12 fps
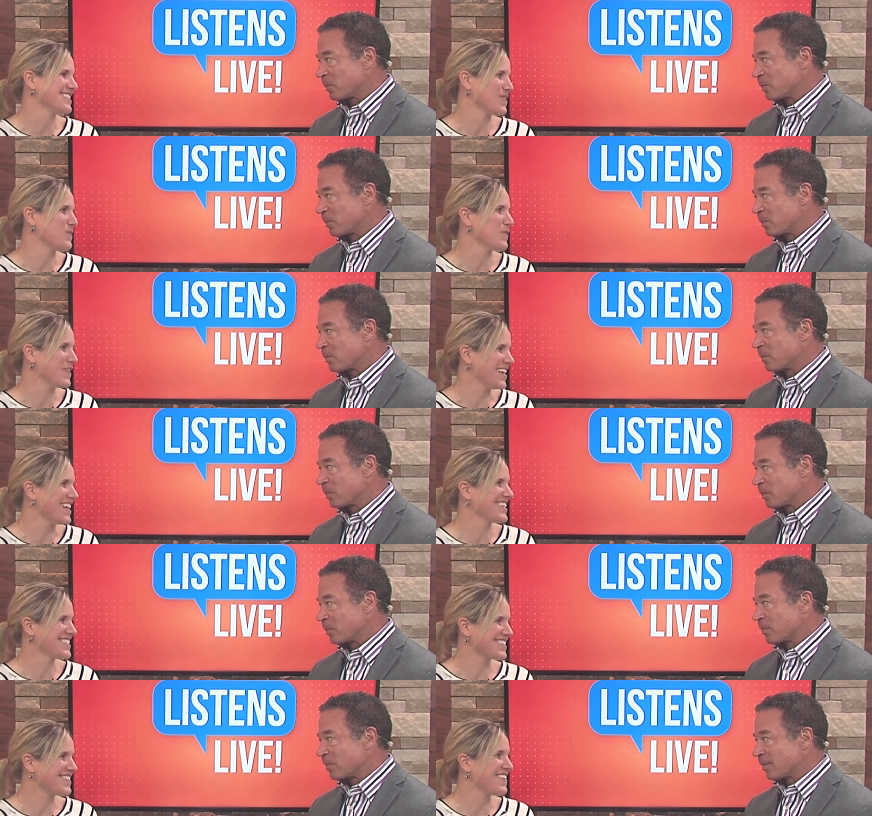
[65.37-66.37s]
Speaker 1: this whole
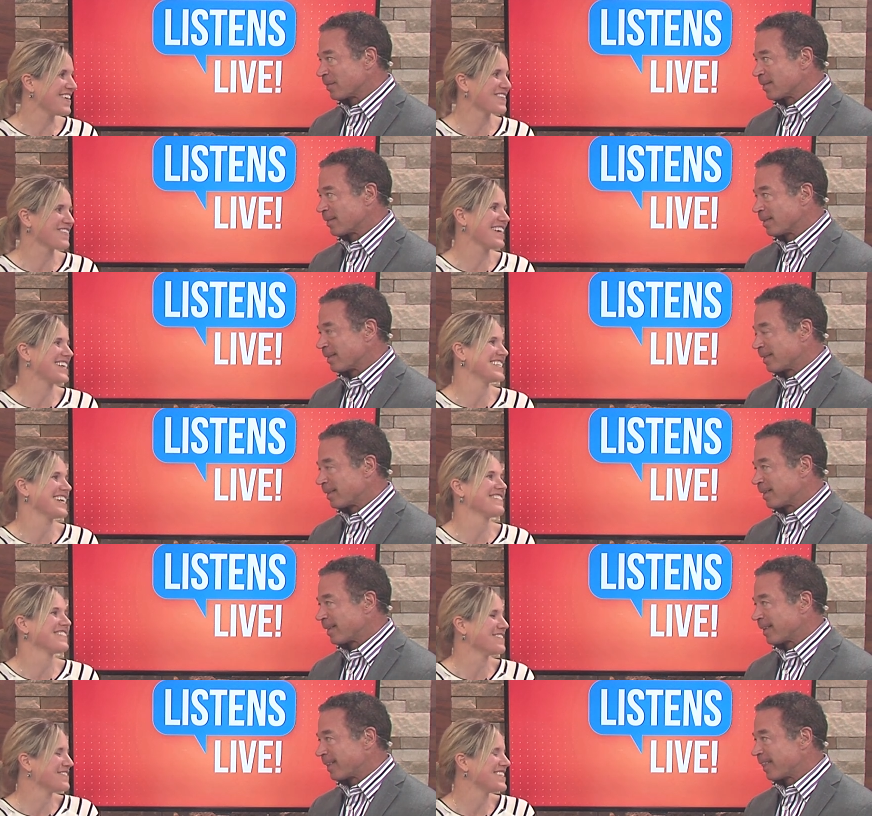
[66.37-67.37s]
thing. So otherwise, I
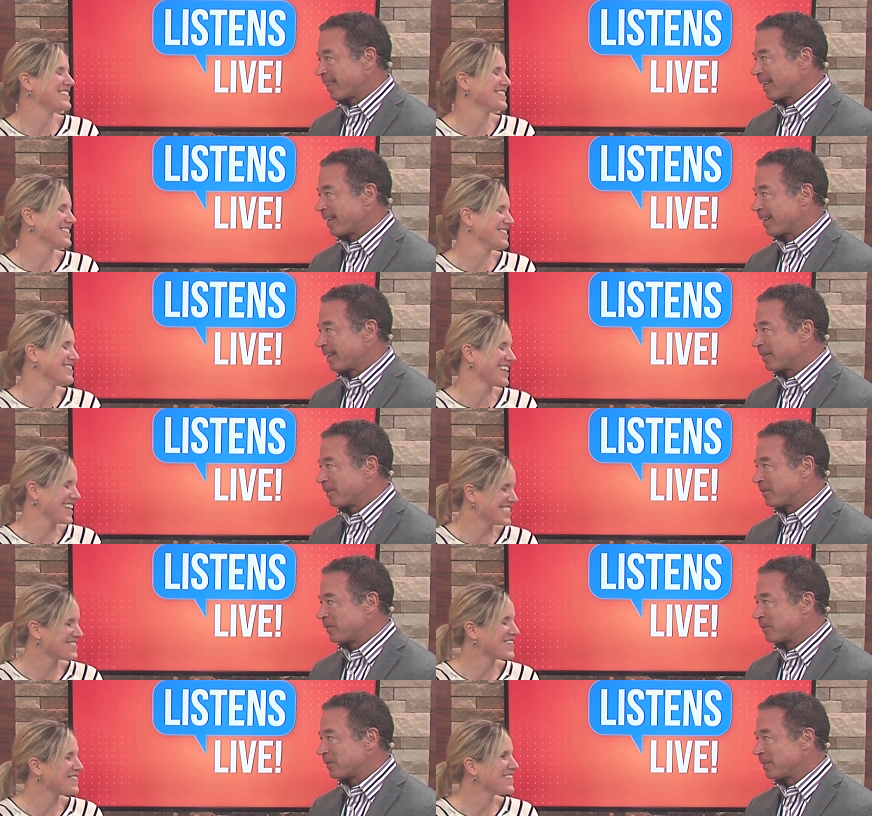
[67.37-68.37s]
don't know if I'd do a dude
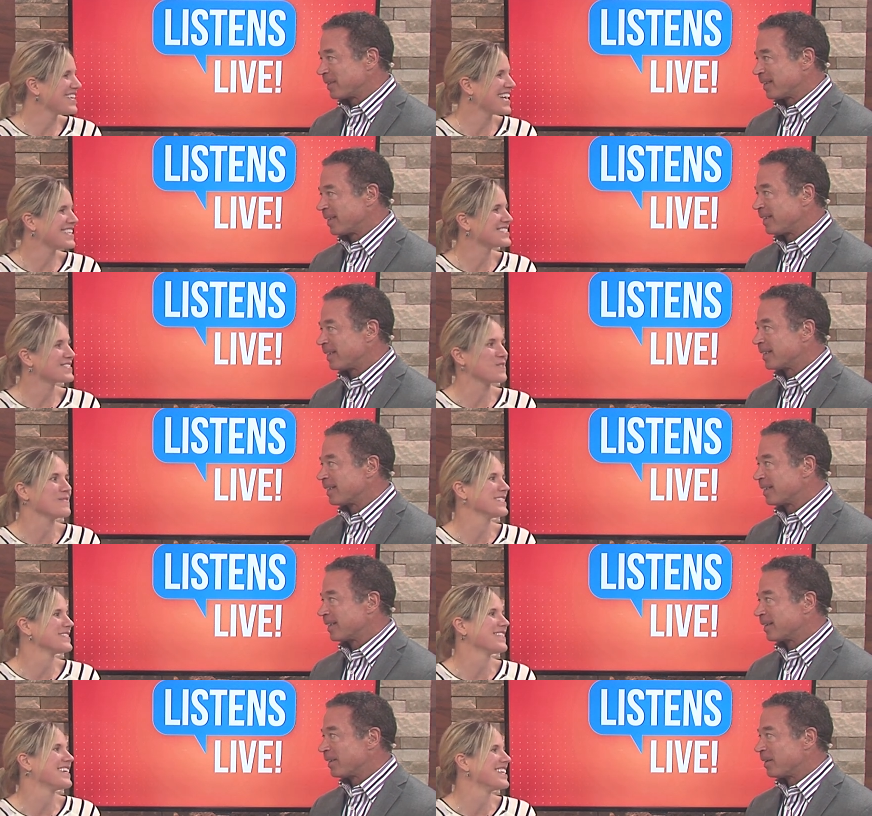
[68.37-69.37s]
ranch, but we had so
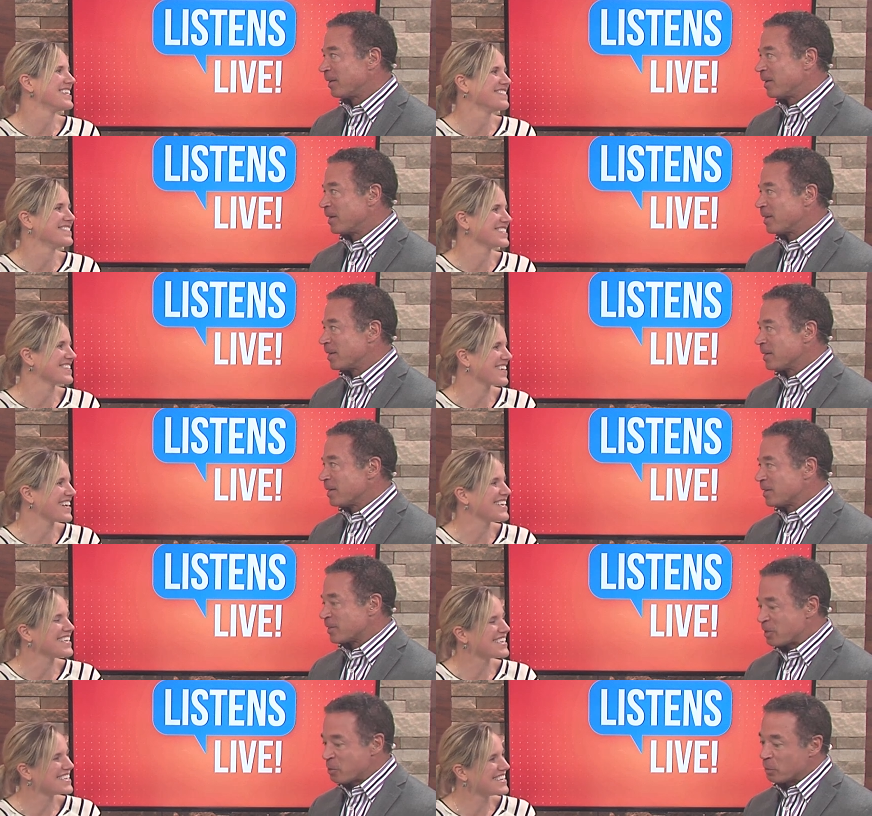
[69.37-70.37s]
much fun. It was
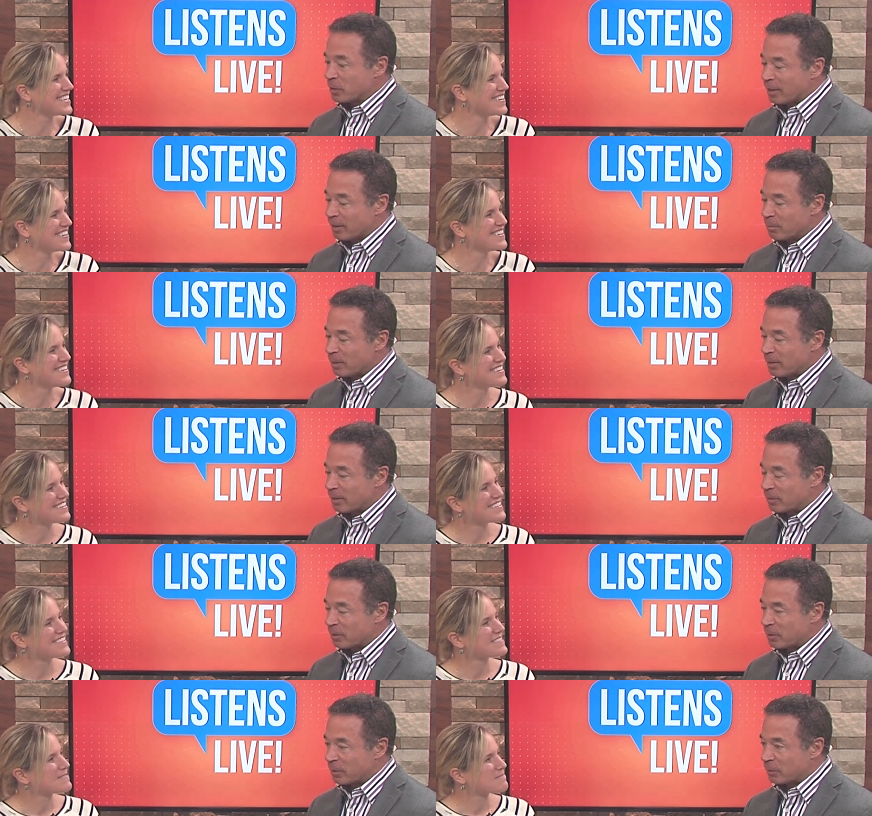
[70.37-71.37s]
great. So you so. were telling
Speaker 2: me
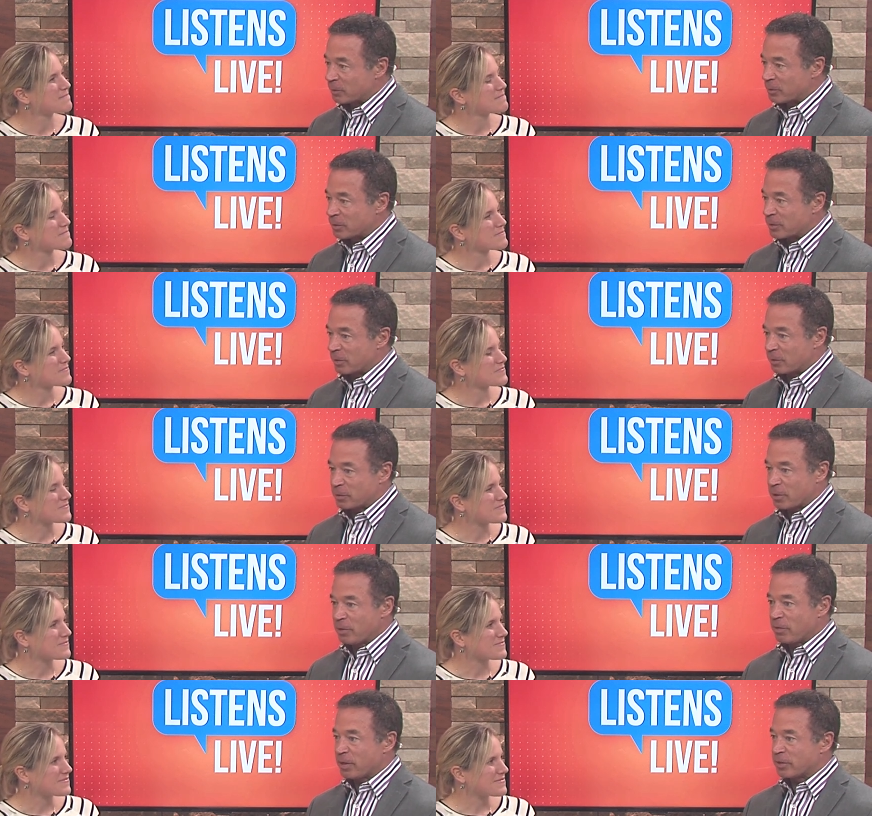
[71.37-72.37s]
that the, you know there's there's
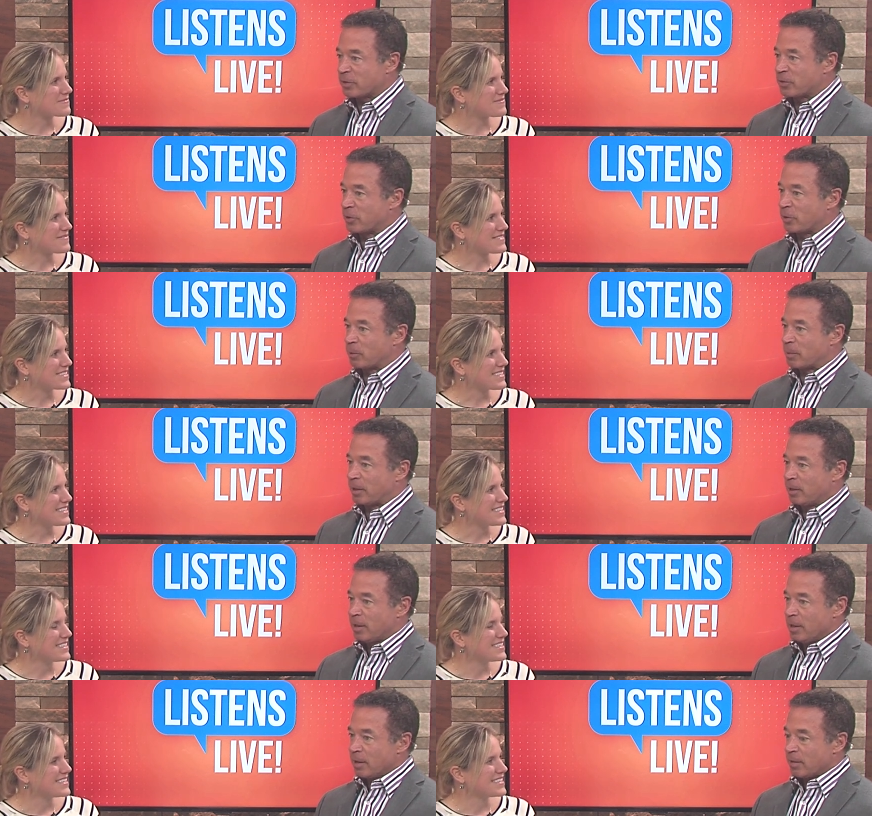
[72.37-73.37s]
other things to do, but
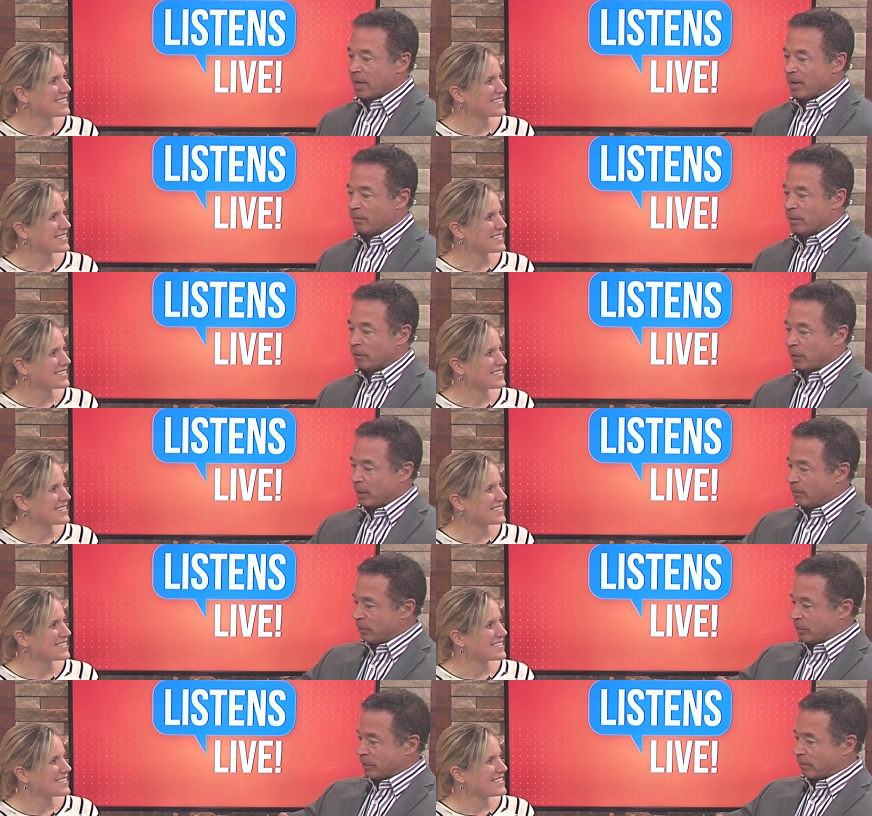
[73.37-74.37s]
they have different
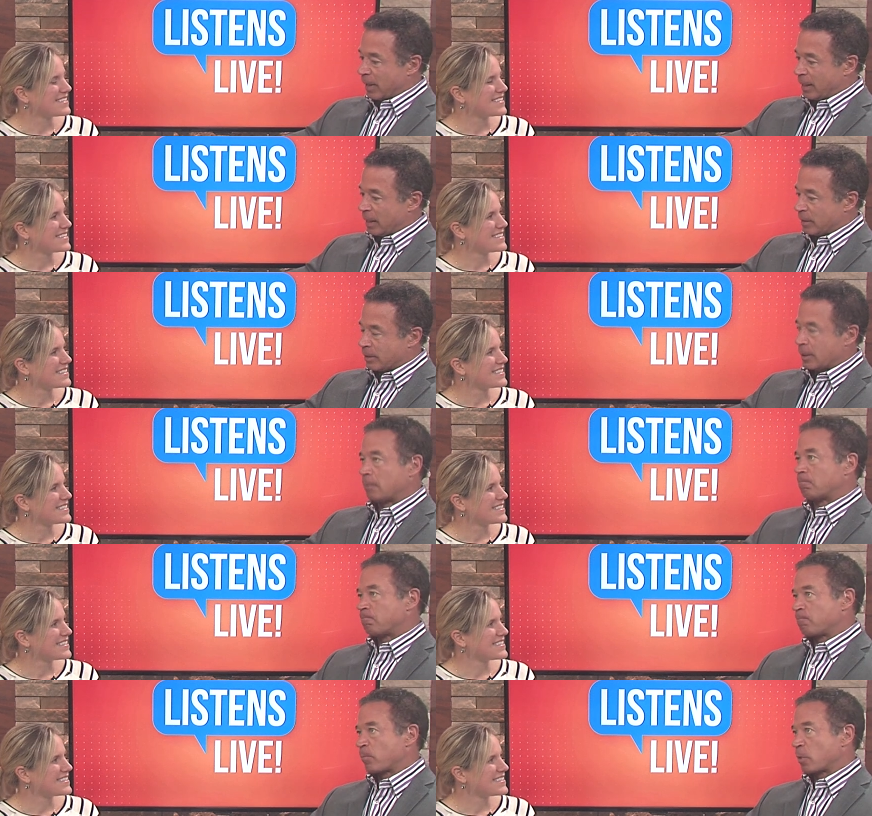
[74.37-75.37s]
levels of I guess.
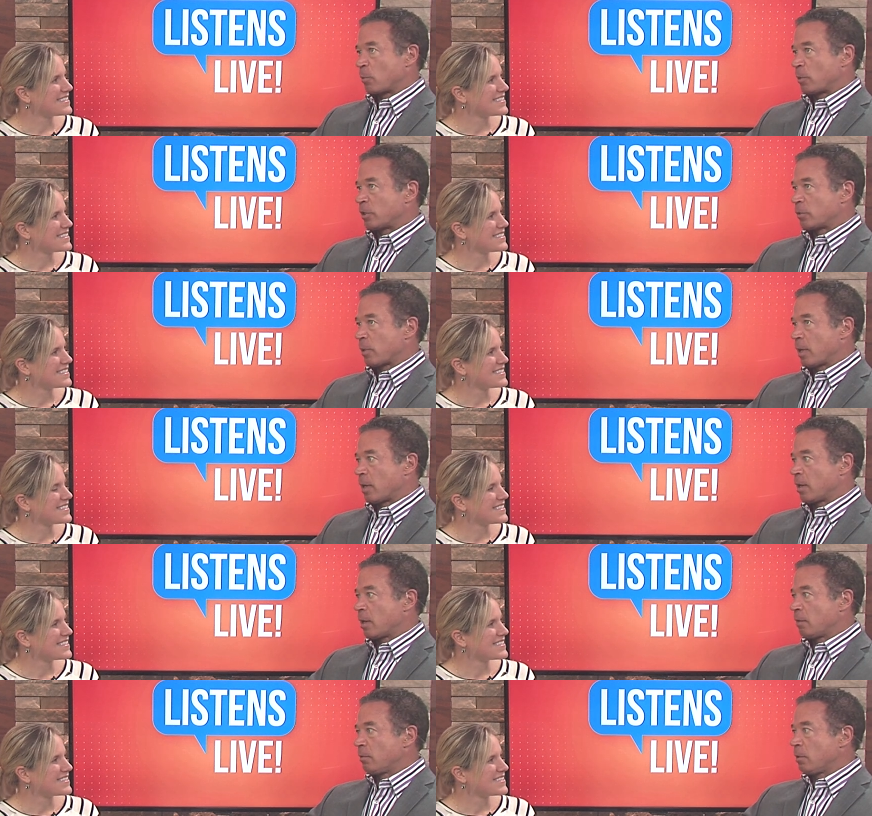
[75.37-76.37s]
Um, what's this?
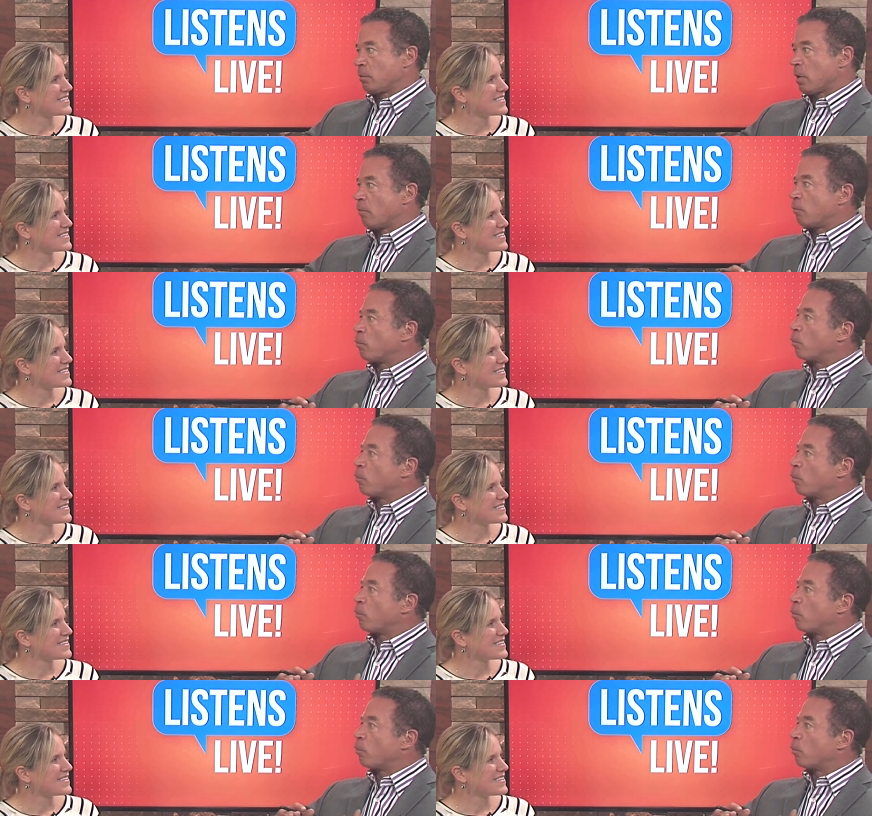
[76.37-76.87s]
Uh, you know, uh,